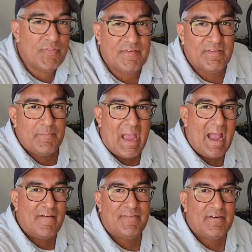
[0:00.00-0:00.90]
of them
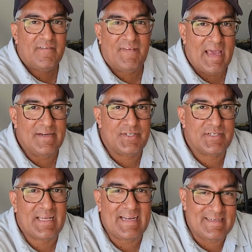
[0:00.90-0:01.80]
have their
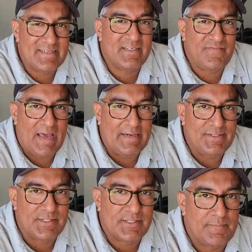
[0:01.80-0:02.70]
advantages and
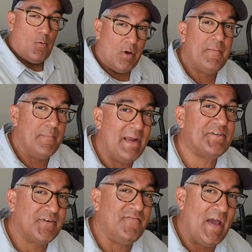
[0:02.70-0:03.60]
disadvantages. One
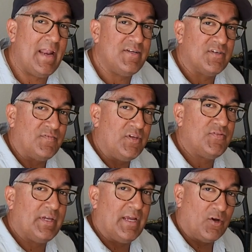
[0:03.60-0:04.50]
major advantage of
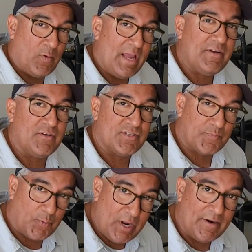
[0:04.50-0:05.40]
using a granular
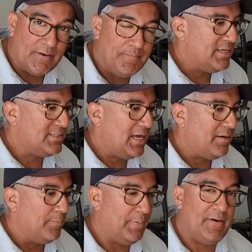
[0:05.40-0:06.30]
spreader is
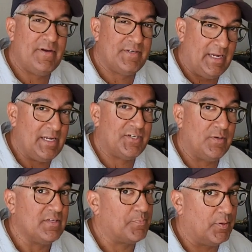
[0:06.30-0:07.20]
that barrier to
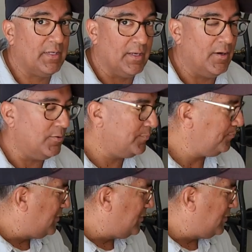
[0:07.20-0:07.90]
entry is pretty low.